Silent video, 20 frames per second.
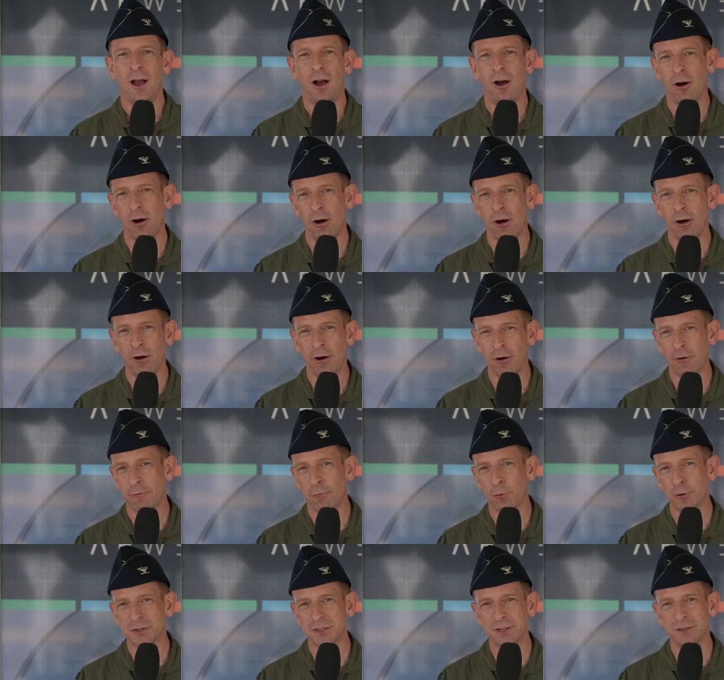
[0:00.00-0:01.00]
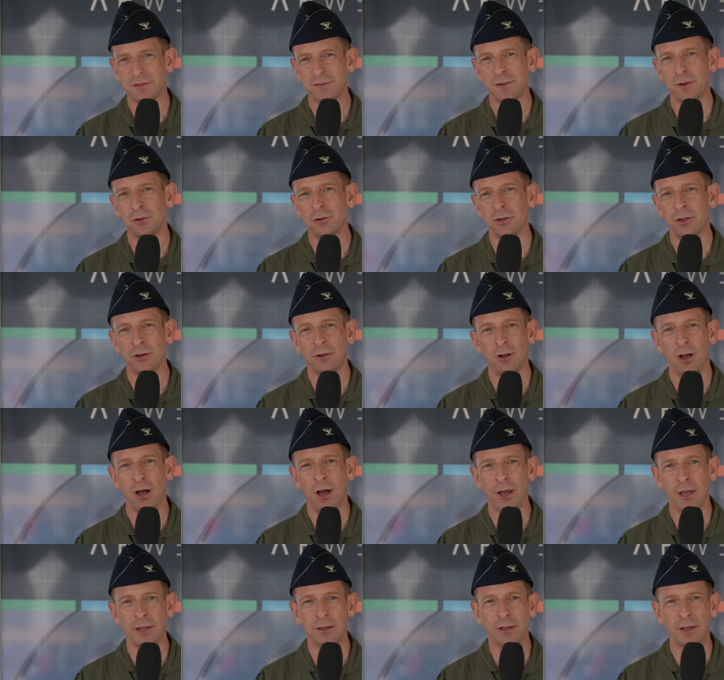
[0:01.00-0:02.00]
our Air Force has fielded
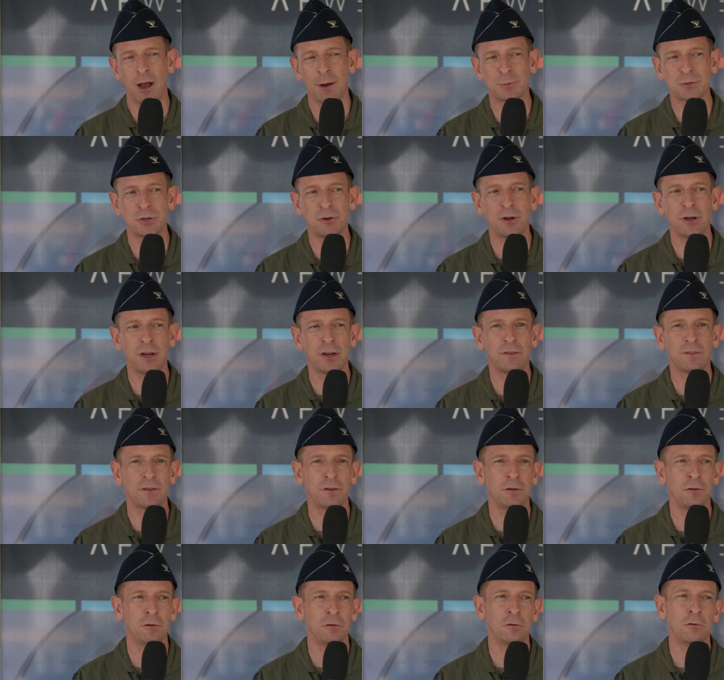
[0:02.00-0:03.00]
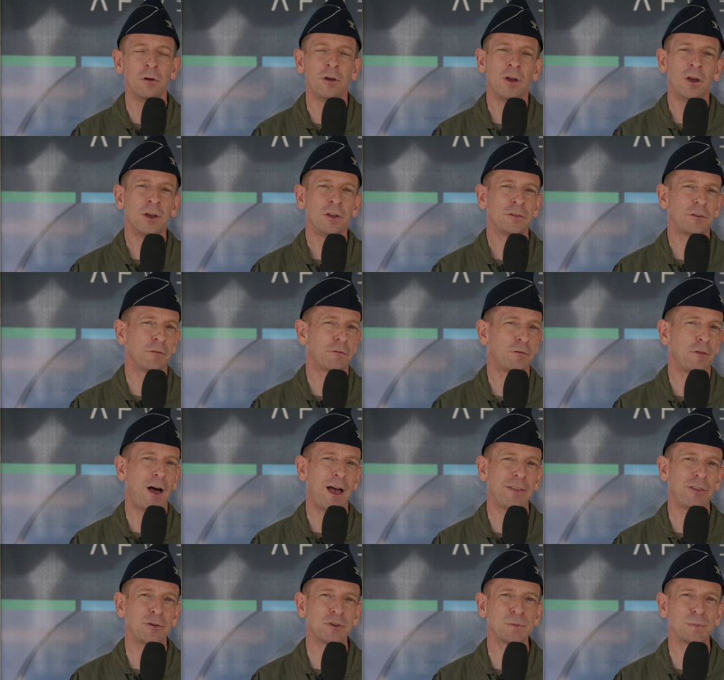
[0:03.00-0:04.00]
uh, and the opportunity to to
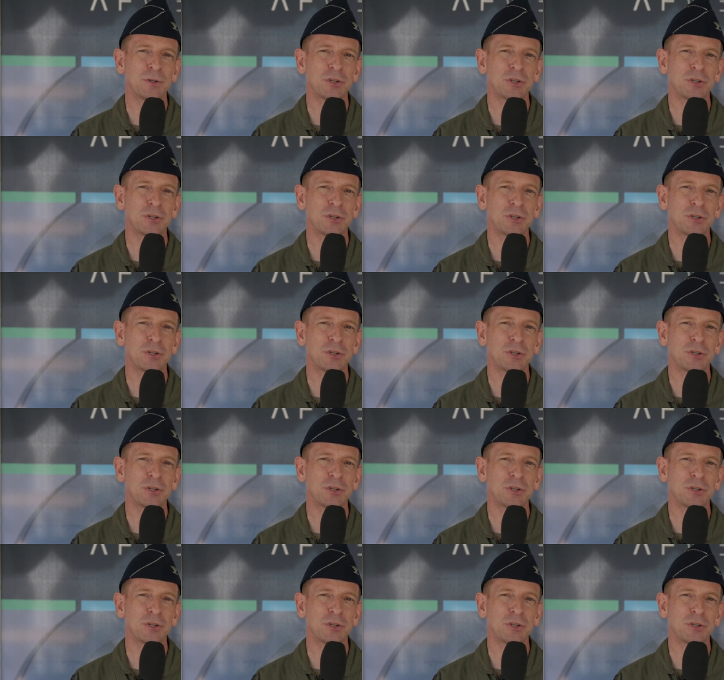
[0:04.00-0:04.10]
fly those